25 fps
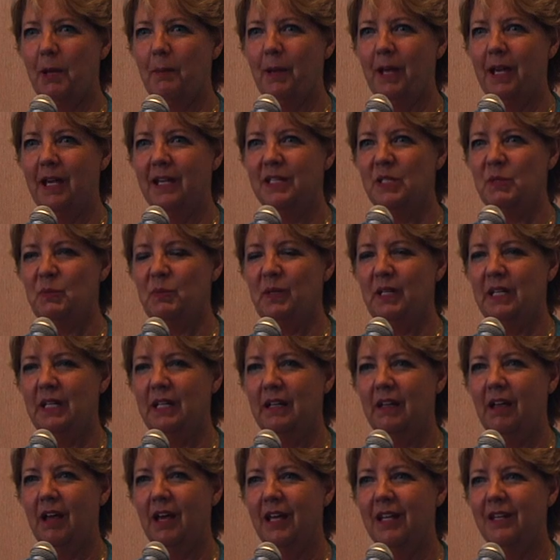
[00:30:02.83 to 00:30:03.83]
like my husband,
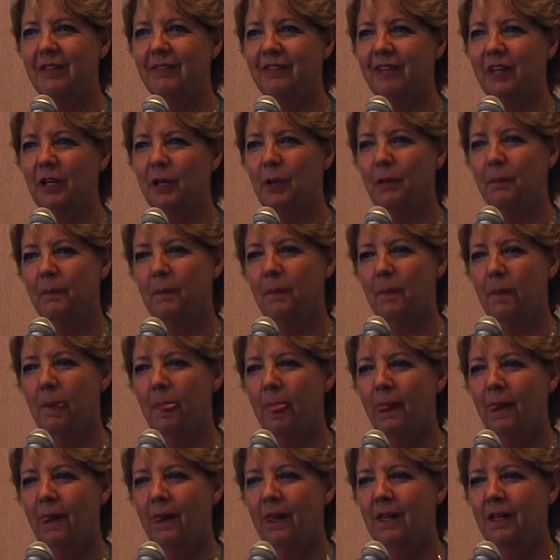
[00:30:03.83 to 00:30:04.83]
and kind of a
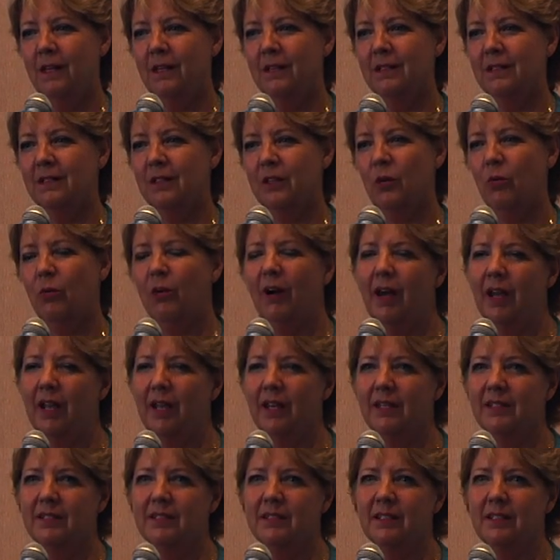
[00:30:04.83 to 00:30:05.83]

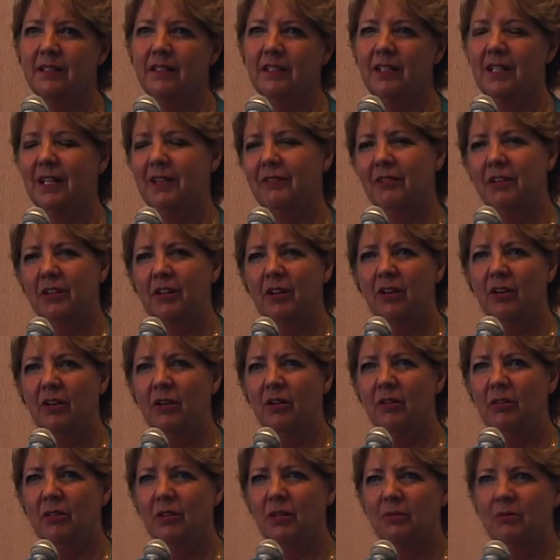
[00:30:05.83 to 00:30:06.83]
quiet, and you never
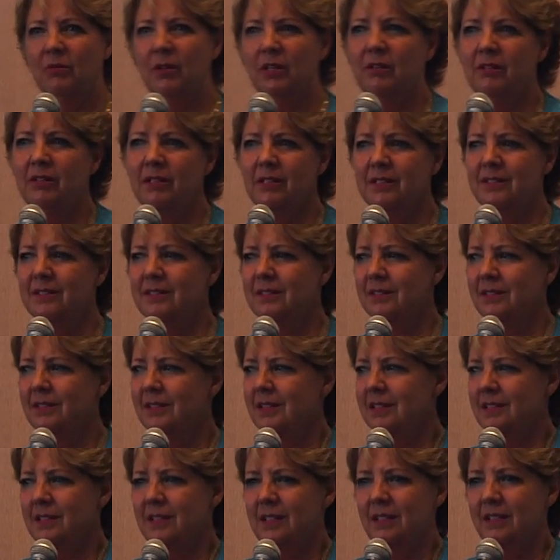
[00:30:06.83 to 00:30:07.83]
know, and where is,
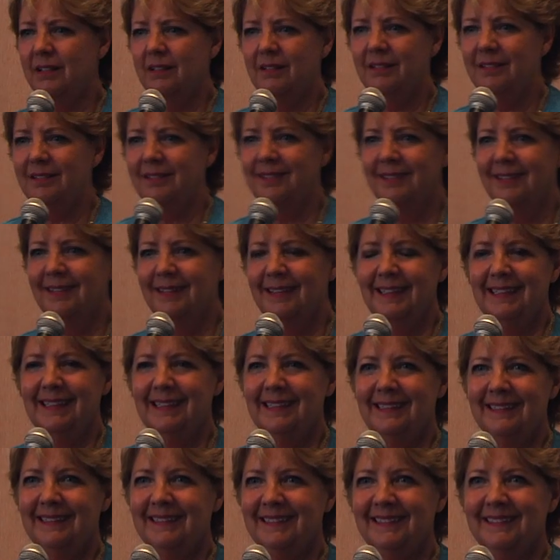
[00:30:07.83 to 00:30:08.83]
is he
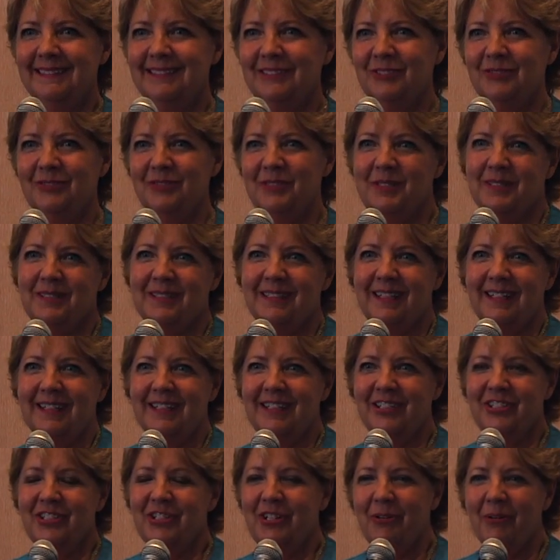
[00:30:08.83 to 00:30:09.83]

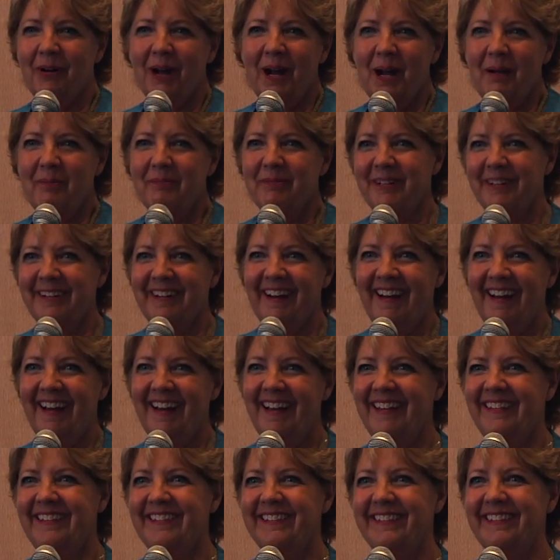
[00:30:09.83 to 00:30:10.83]
going to show up or
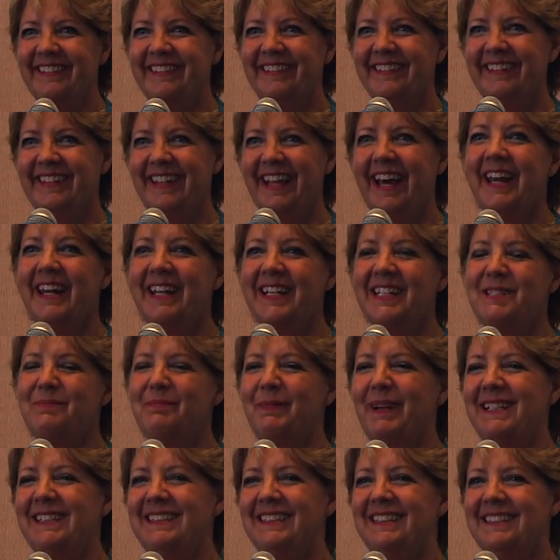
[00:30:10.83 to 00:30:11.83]
not, and the
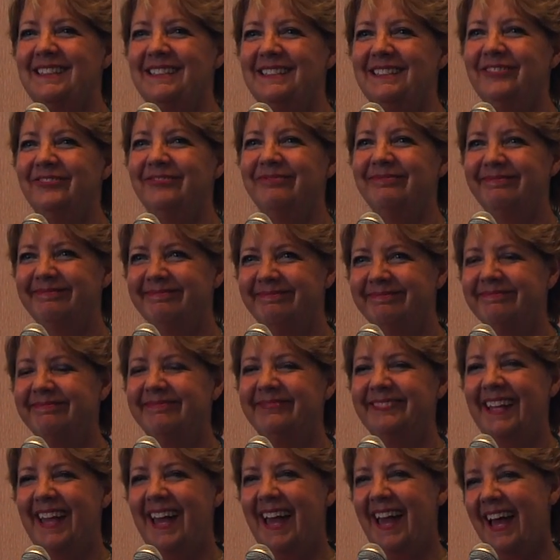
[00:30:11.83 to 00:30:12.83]
unexpected.
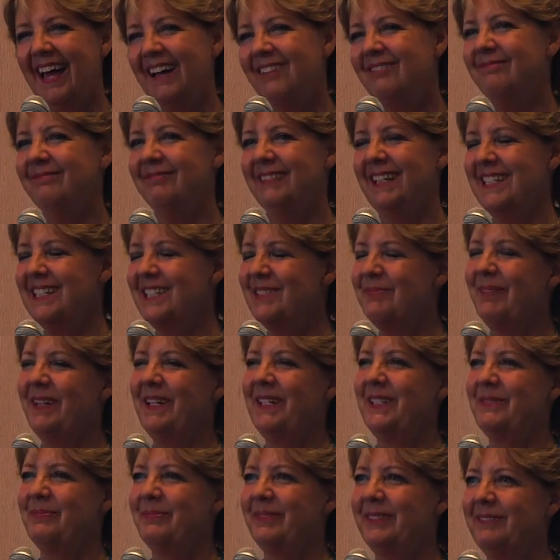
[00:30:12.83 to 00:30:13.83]
Yeah, that's my
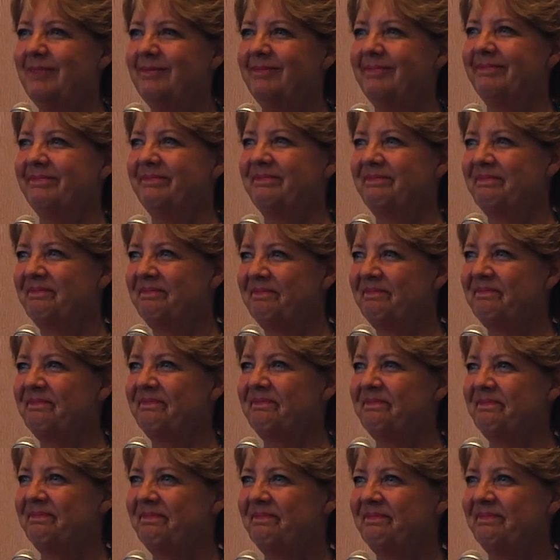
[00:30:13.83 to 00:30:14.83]
husband.
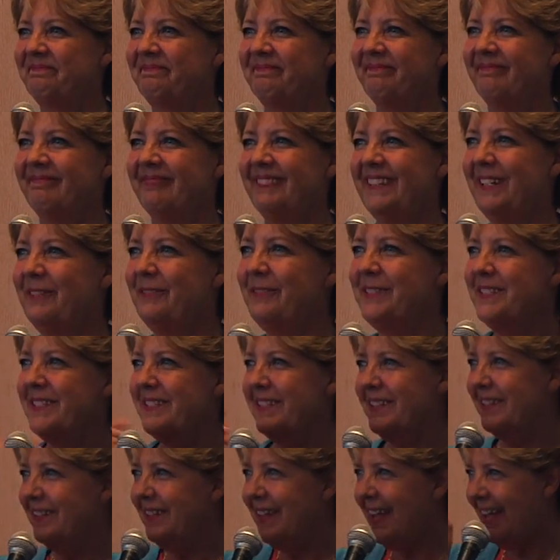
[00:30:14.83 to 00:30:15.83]
There was
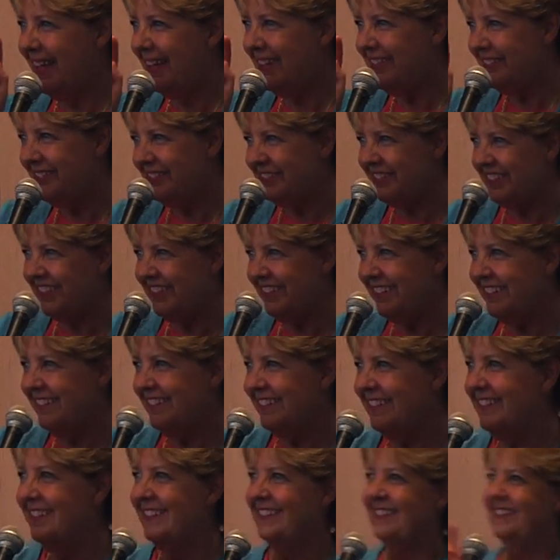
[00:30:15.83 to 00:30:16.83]
a hand over here.